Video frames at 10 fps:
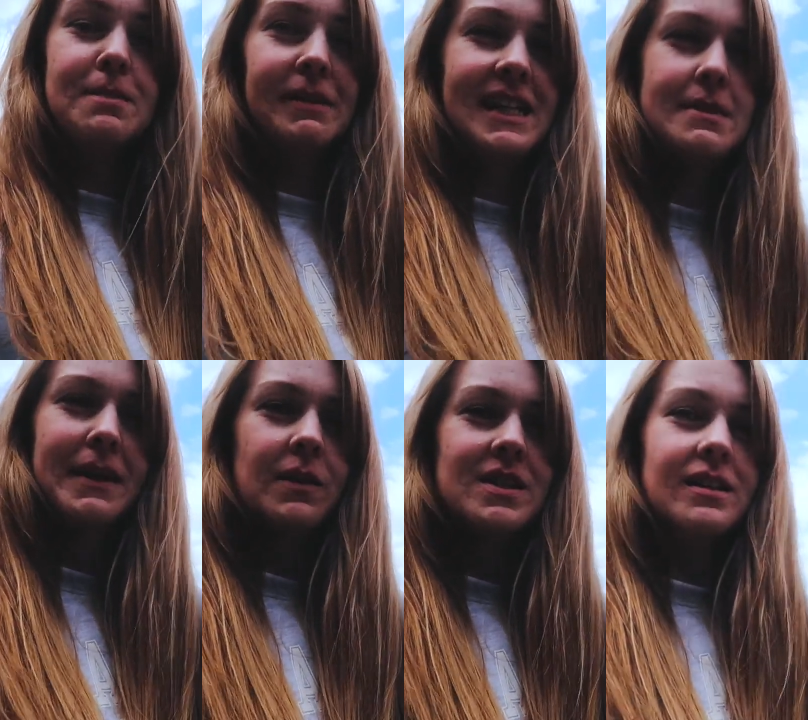Spice
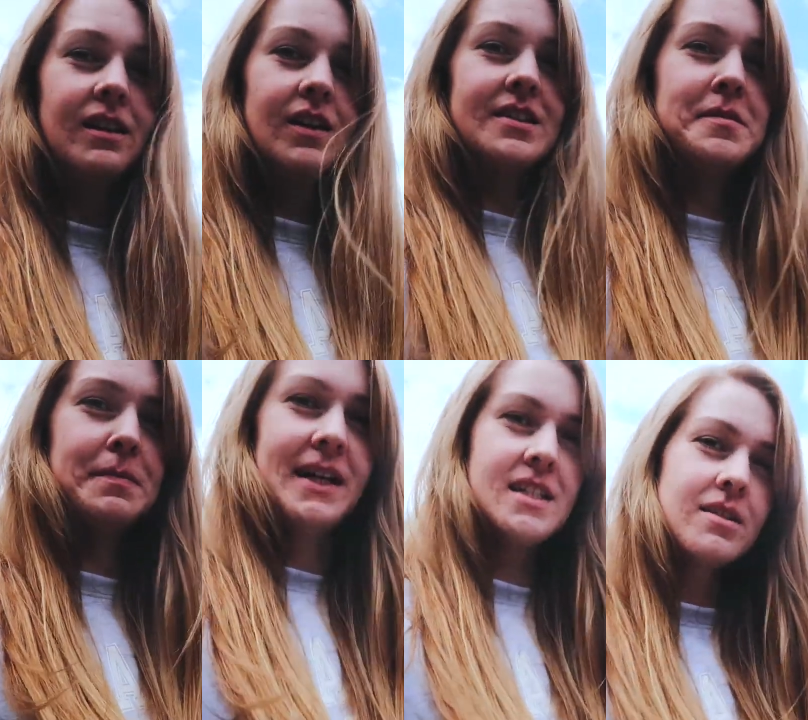Mountain and got some
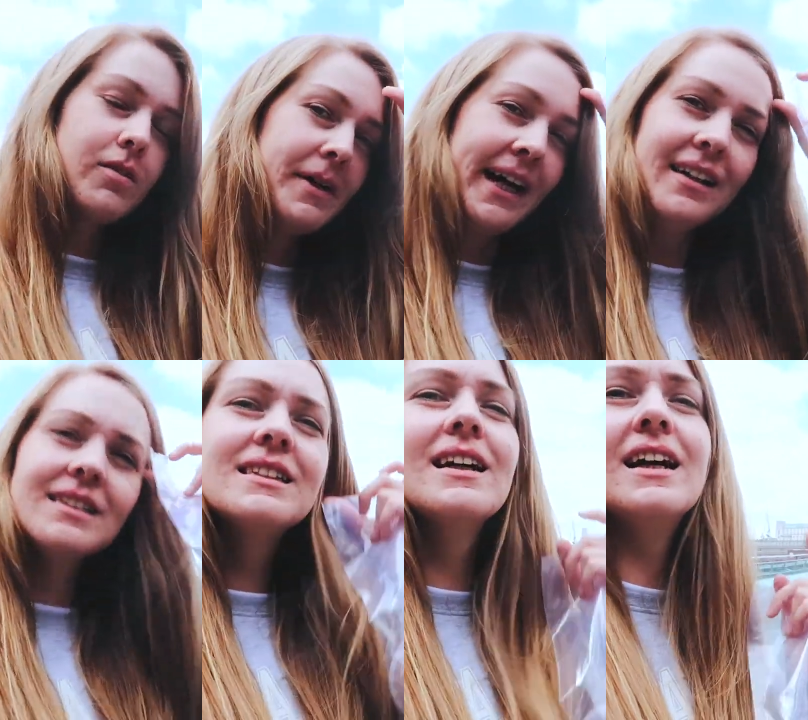spices for my
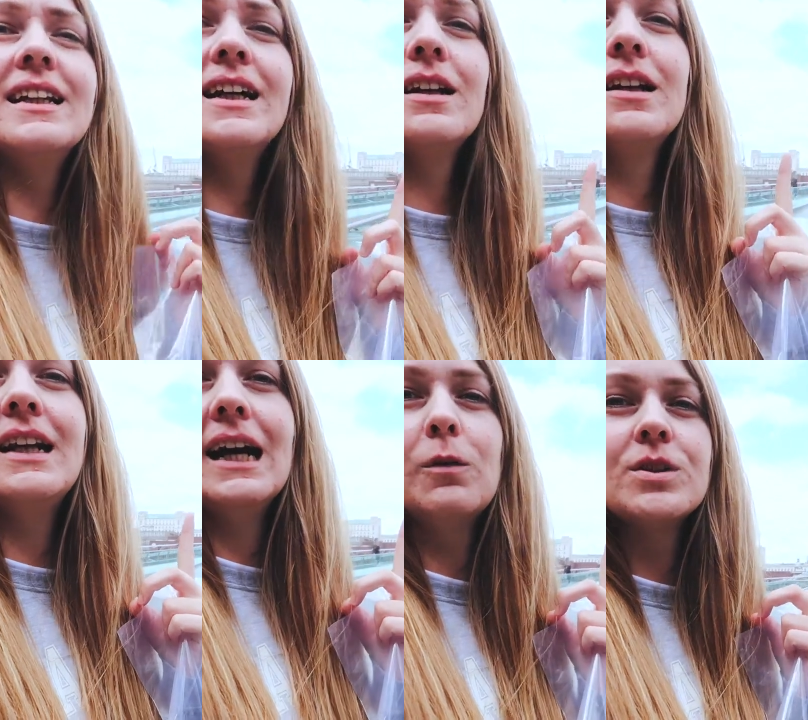aunt, and then
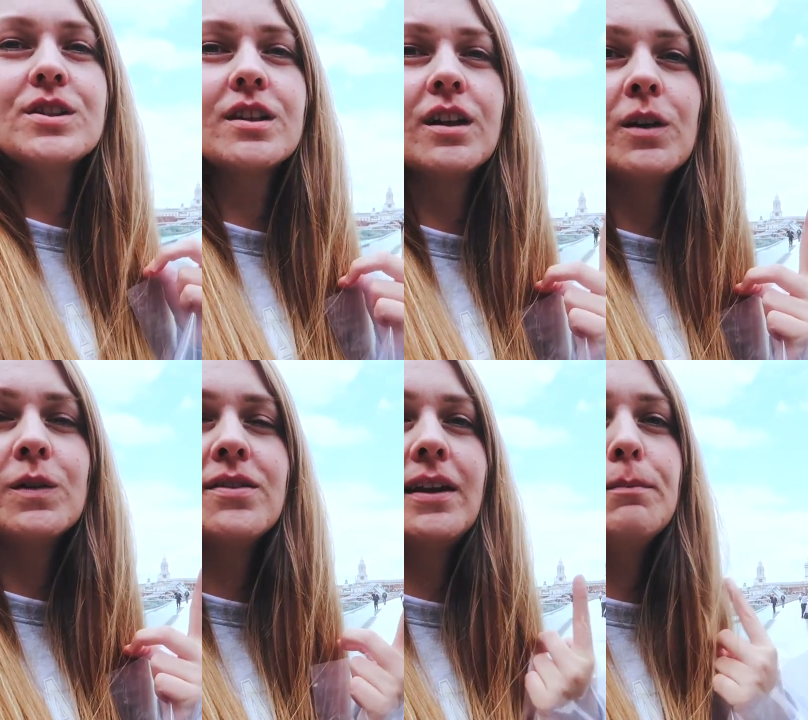now we're just going to go
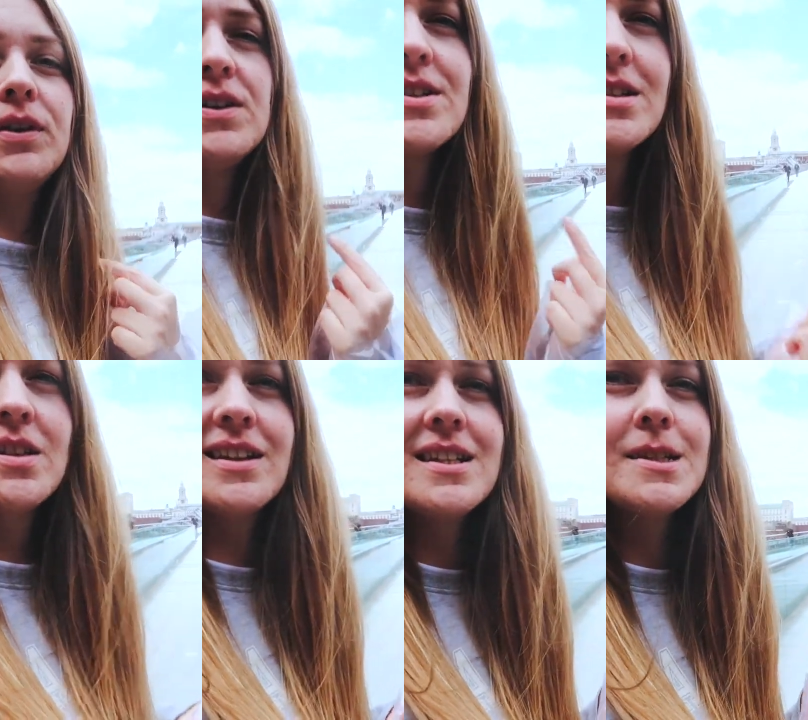to Saint Paul's.
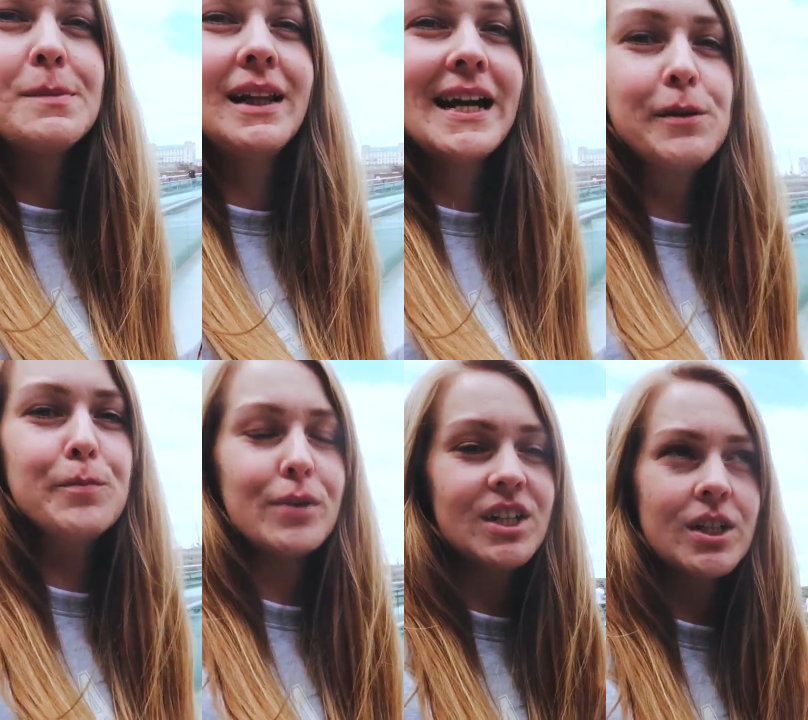So this is a Millennium
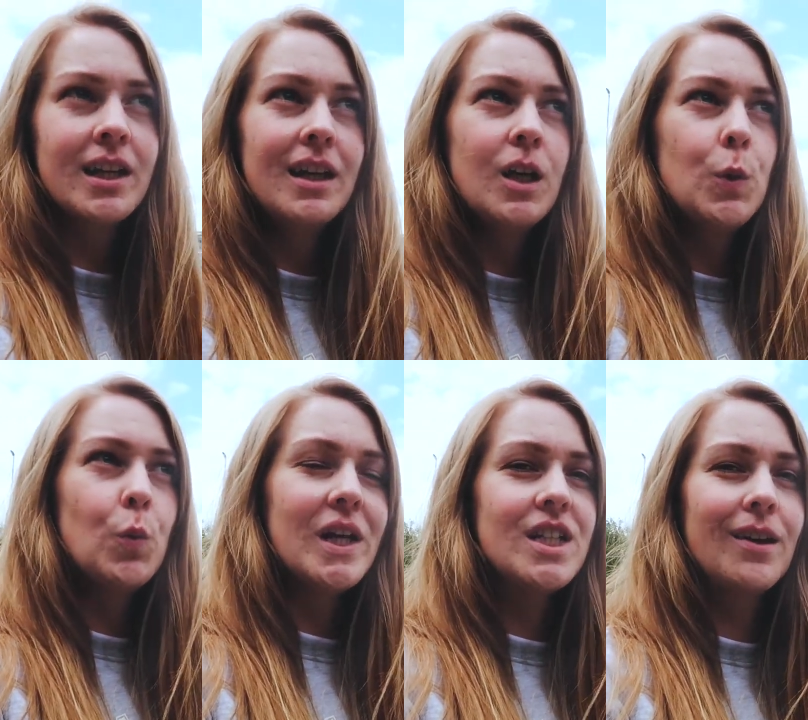Bridge,
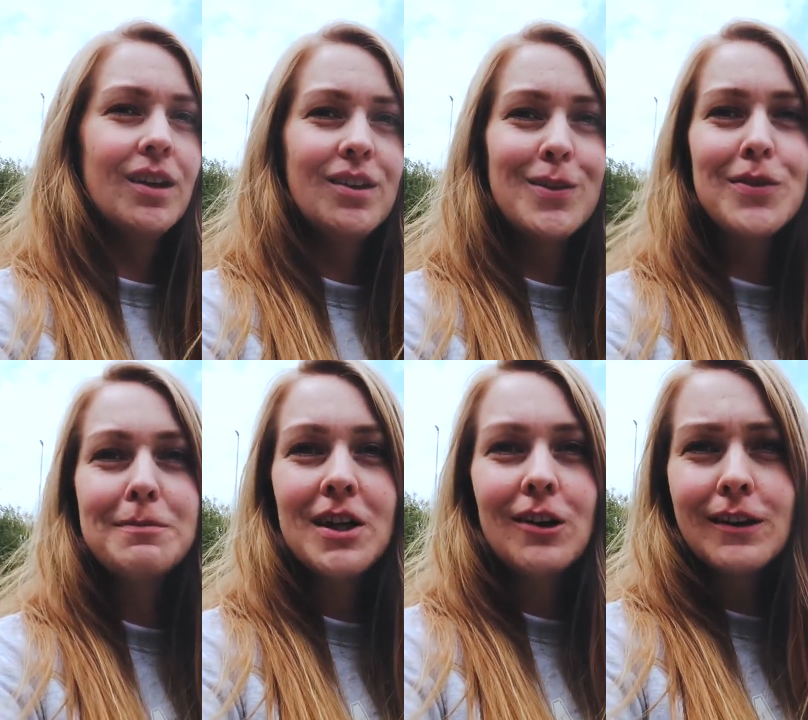which used to
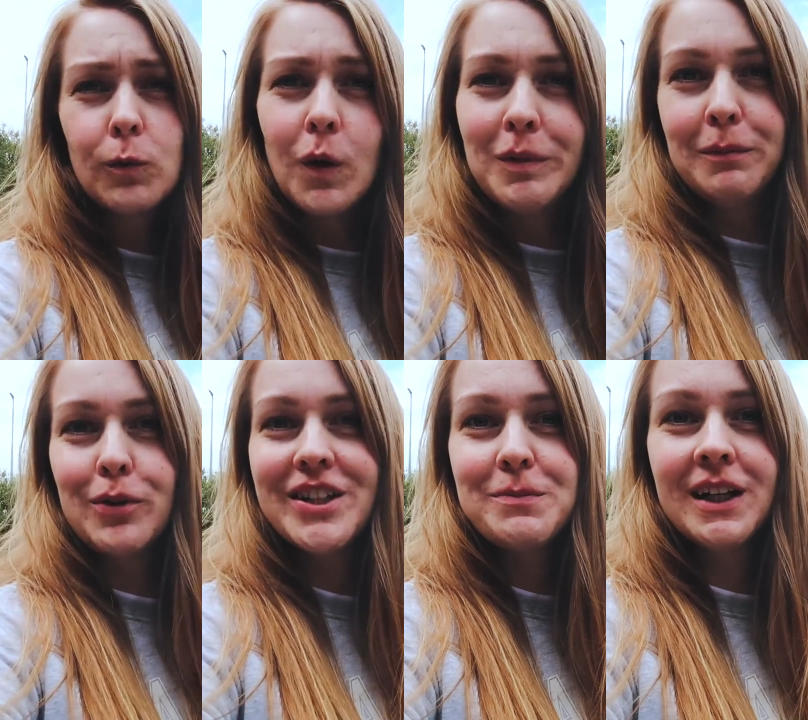be called the Wobbly
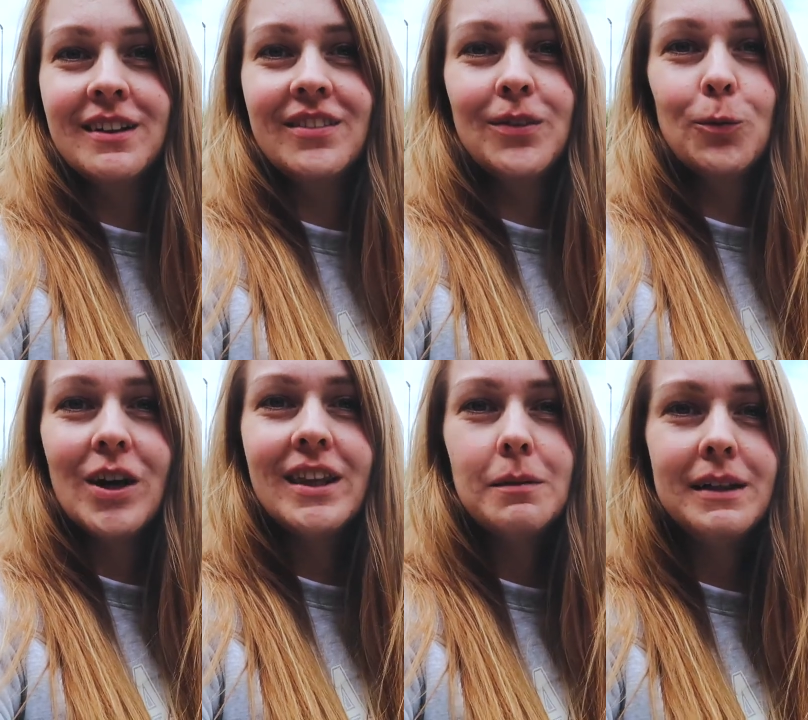Bridge, because
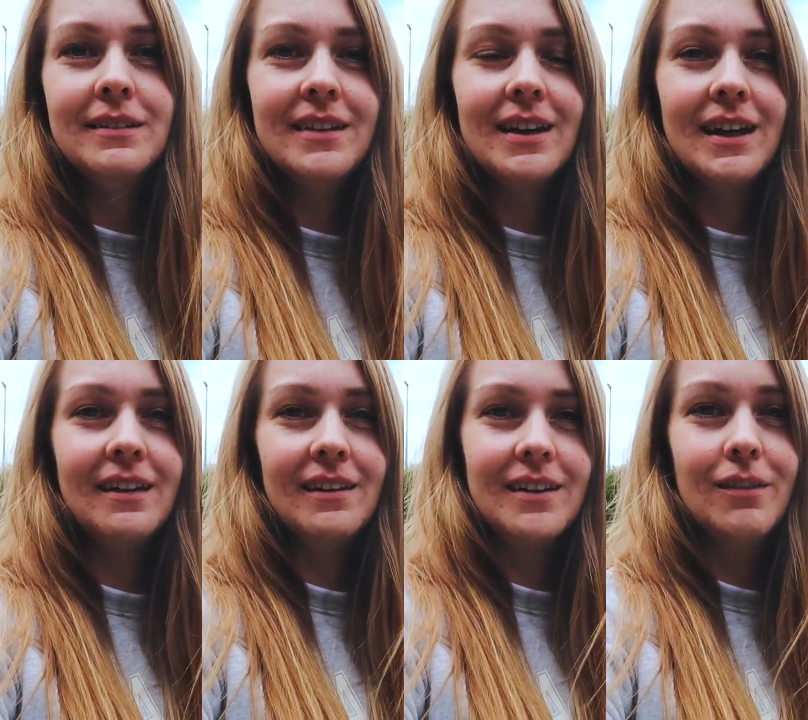when they built it
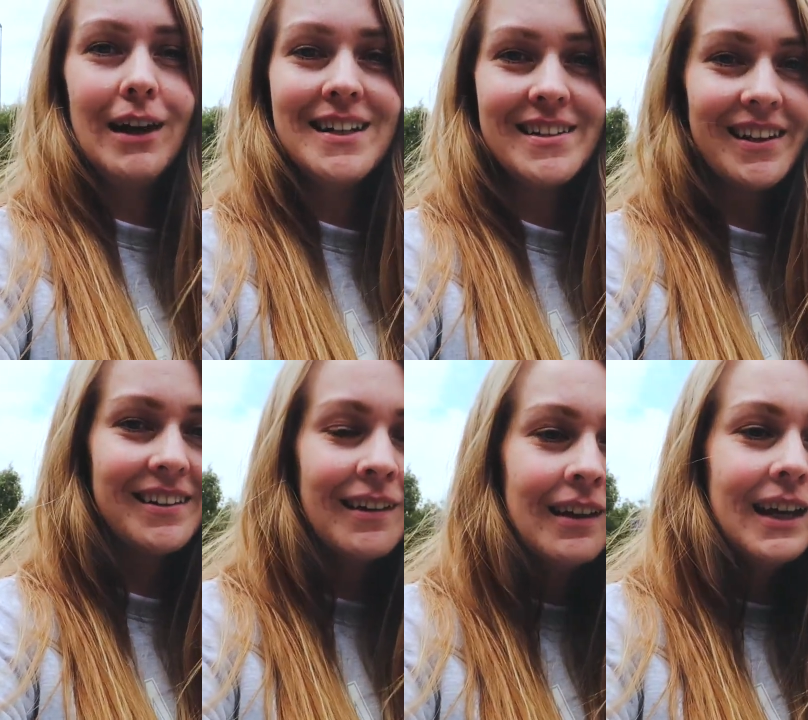and erected it,
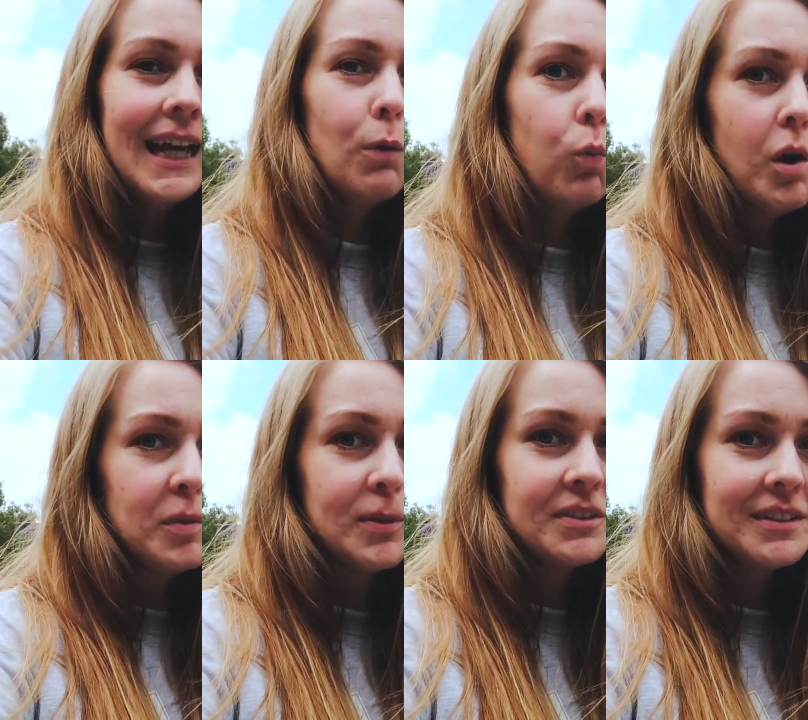it
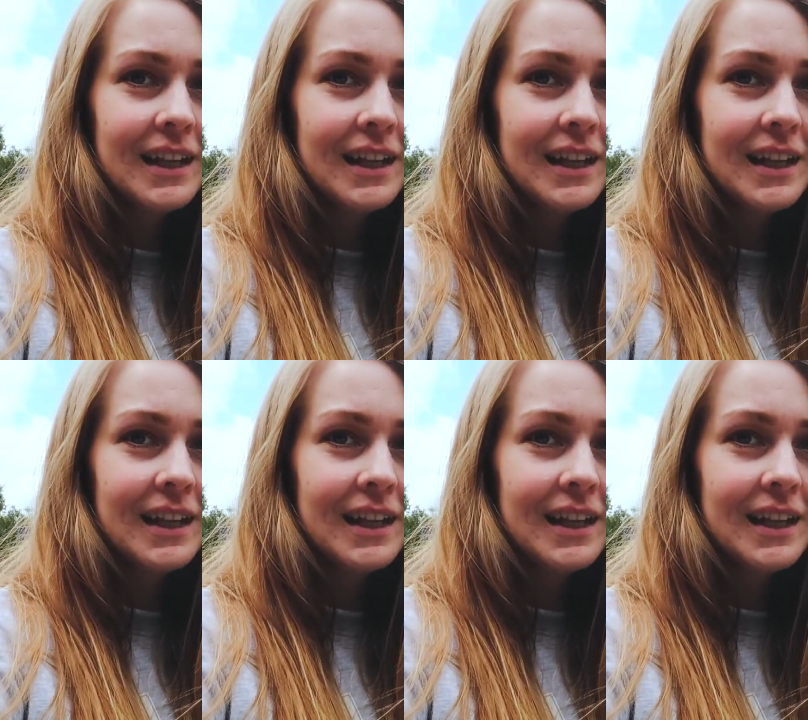wobbled.